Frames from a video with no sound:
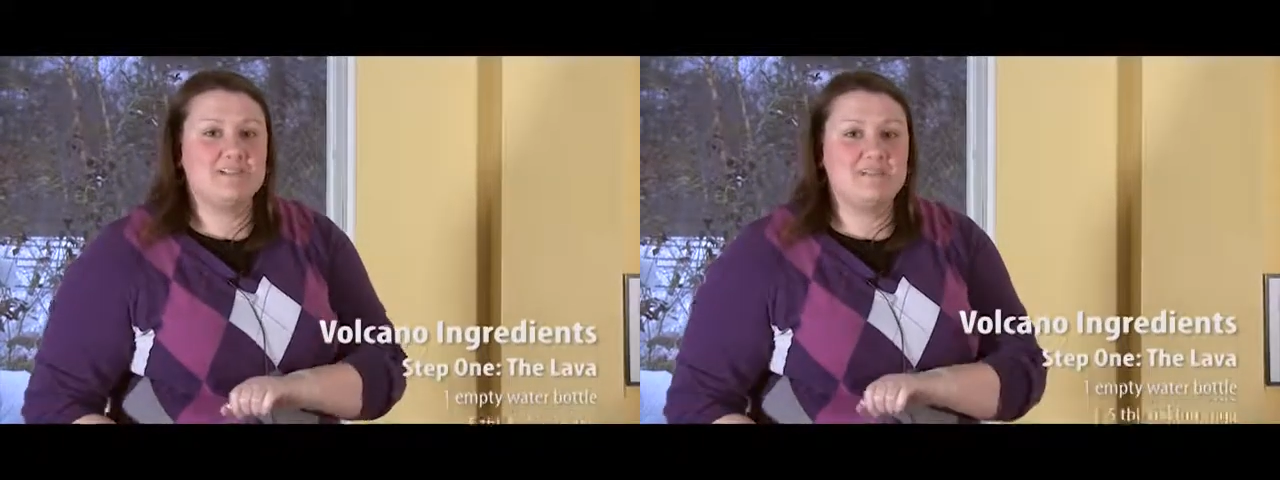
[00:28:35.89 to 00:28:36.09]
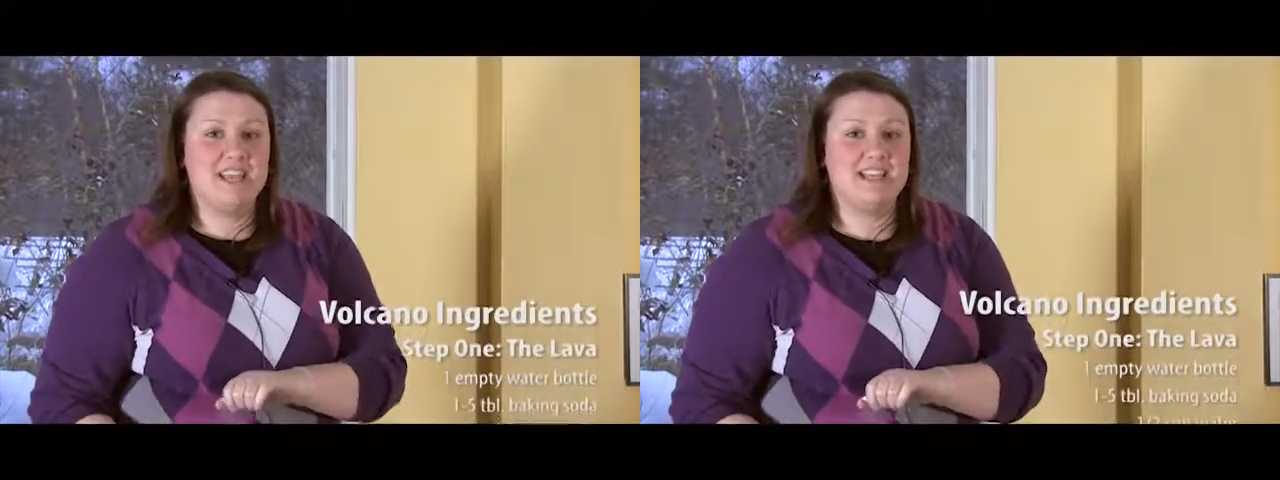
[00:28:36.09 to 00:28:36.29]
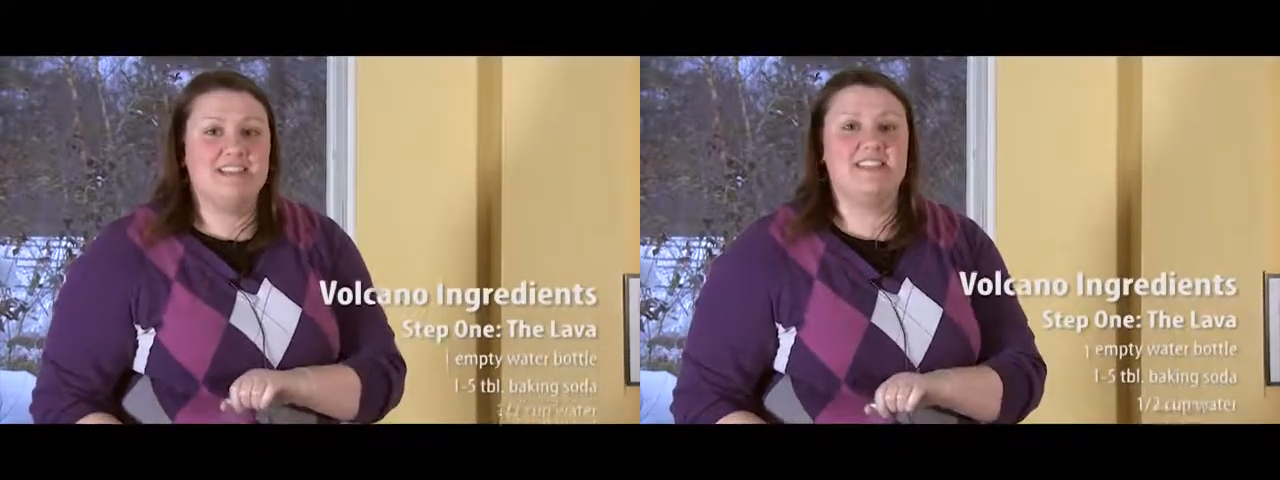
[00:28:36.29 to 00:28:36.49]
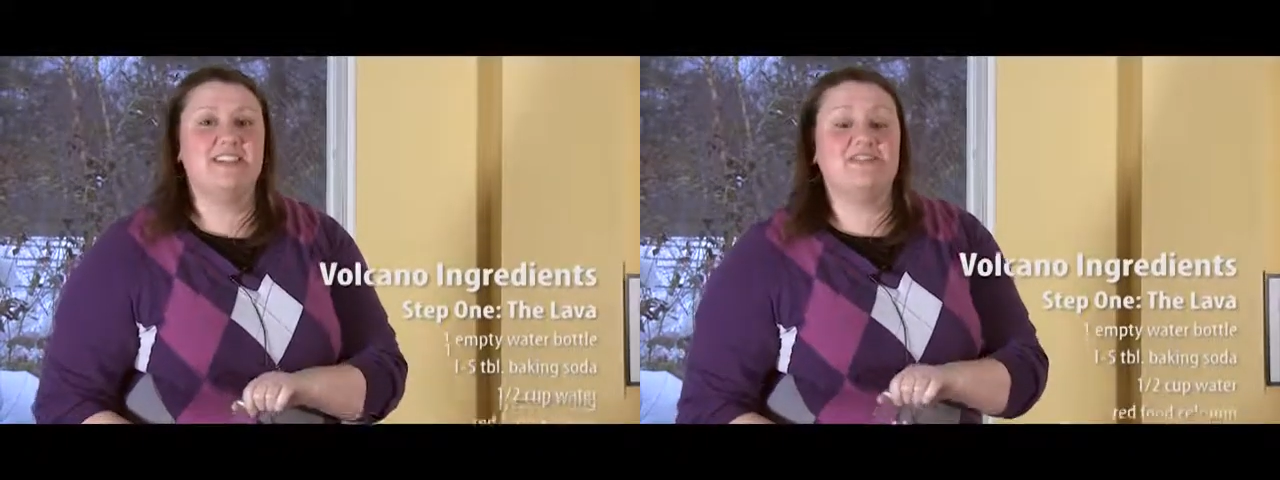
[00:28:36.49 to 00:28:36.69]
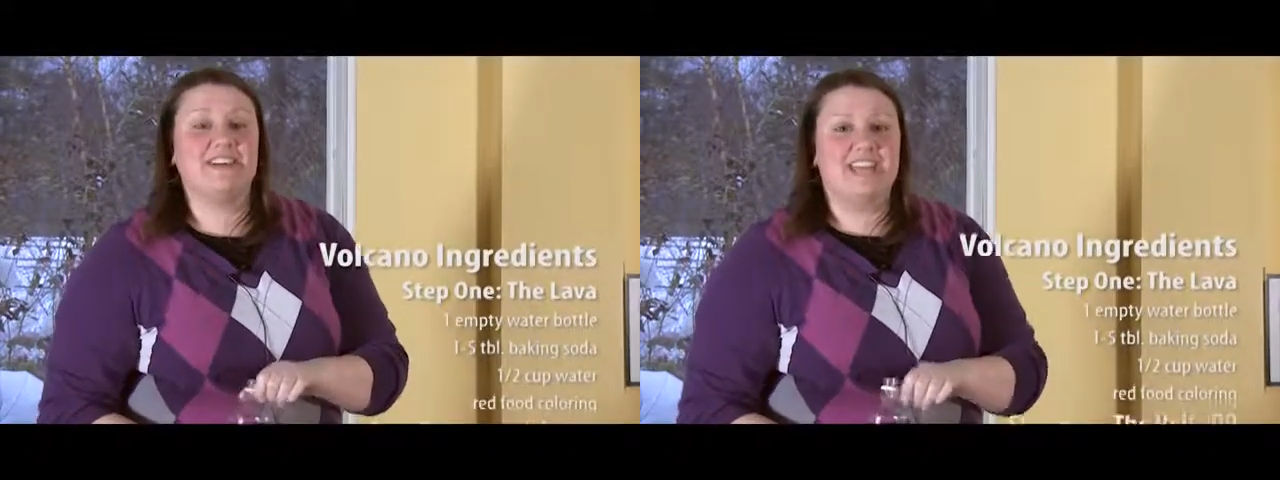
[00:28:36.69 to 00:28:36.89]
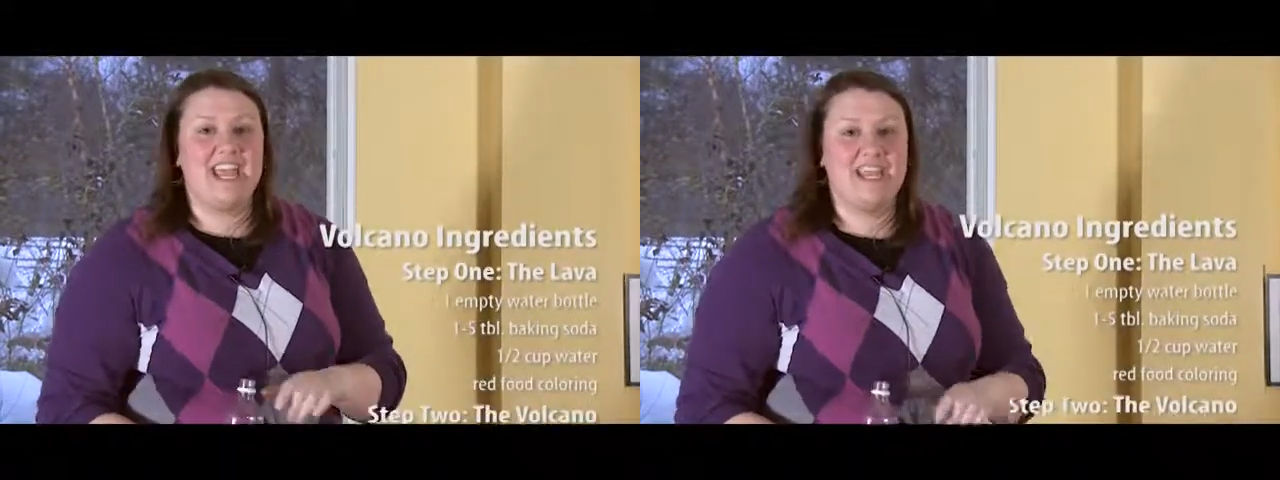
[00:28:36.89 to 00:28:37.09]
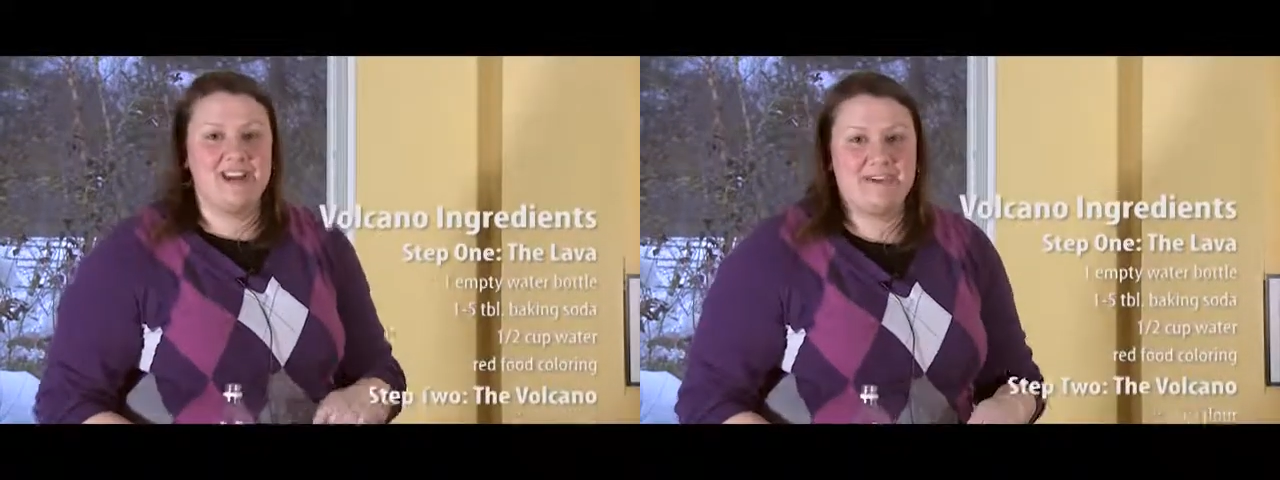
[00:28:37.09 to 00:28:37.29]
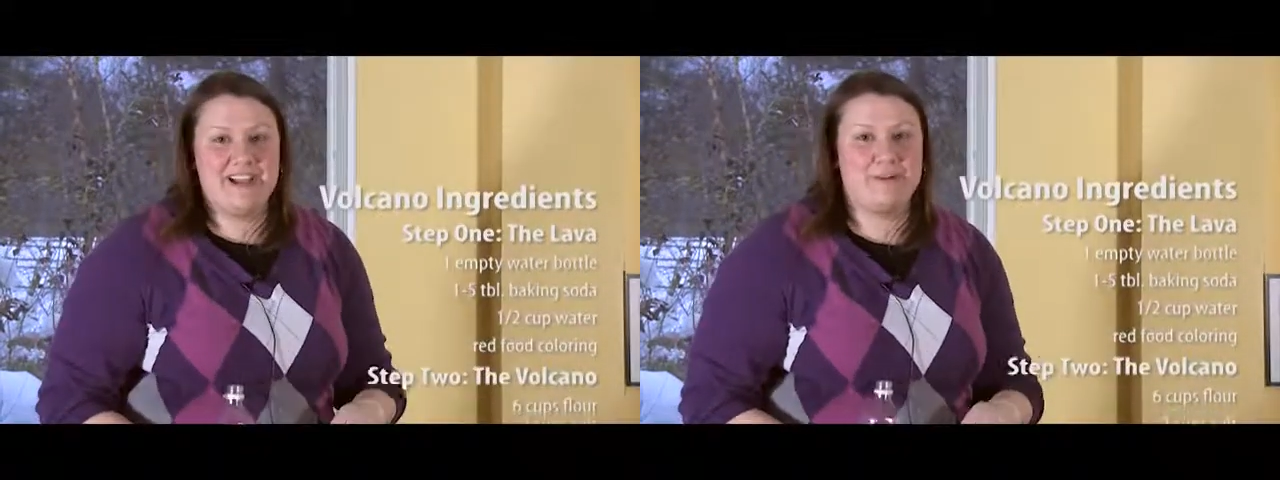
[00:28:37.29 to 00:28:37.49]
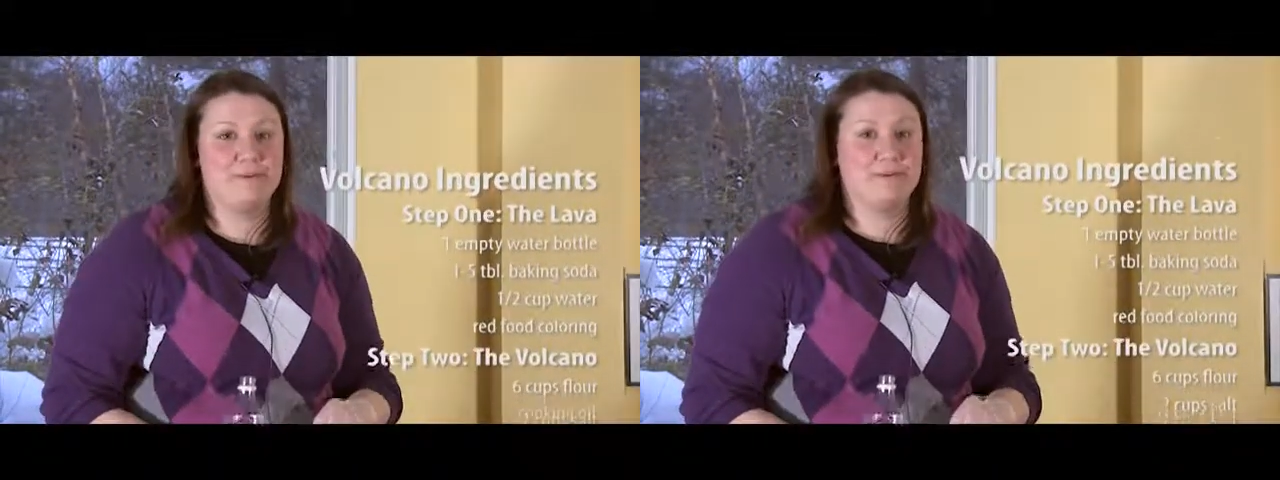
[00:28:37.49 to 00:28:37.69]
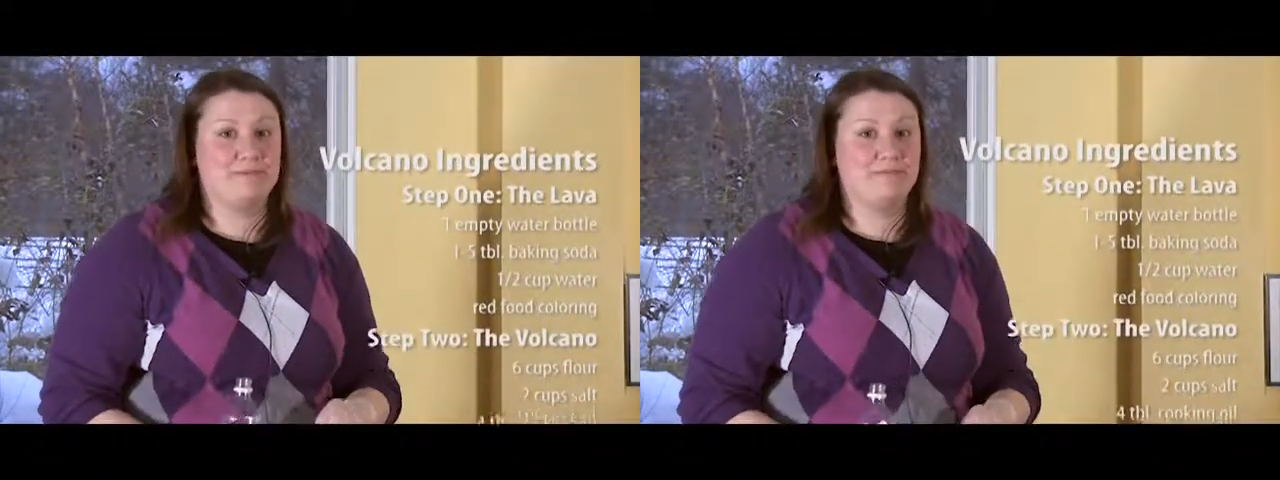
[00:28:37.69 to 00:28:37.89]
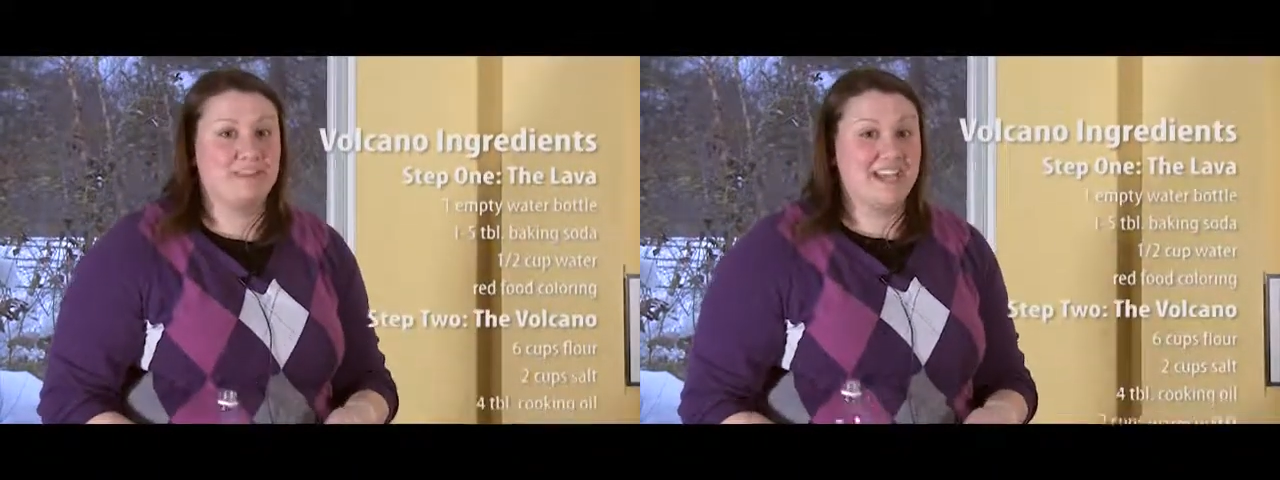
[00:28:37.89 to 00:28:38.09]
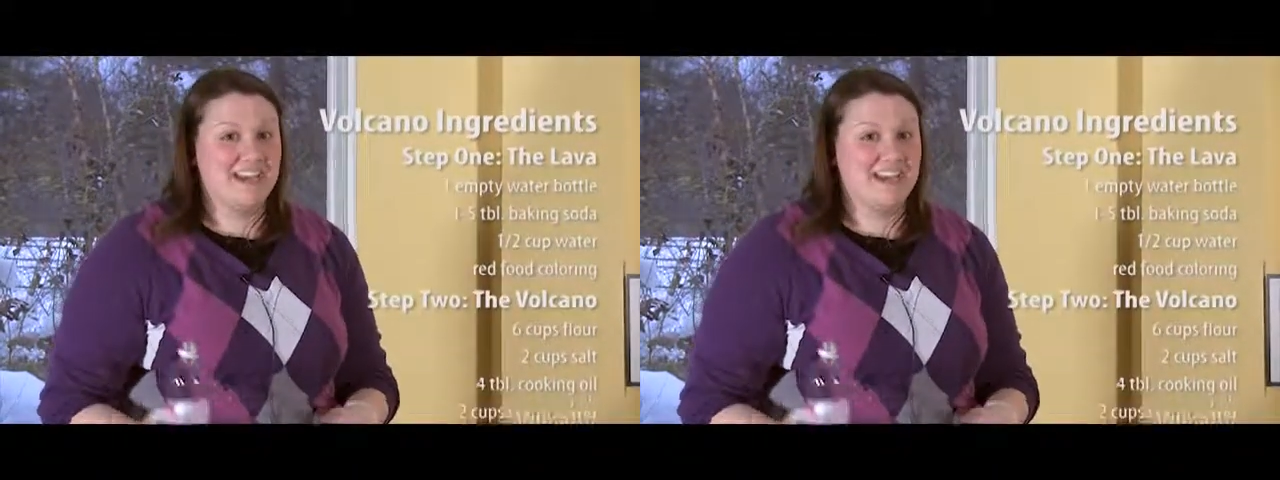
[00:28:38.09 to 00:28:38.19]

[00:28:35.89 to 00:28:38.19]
to make this volcano at home.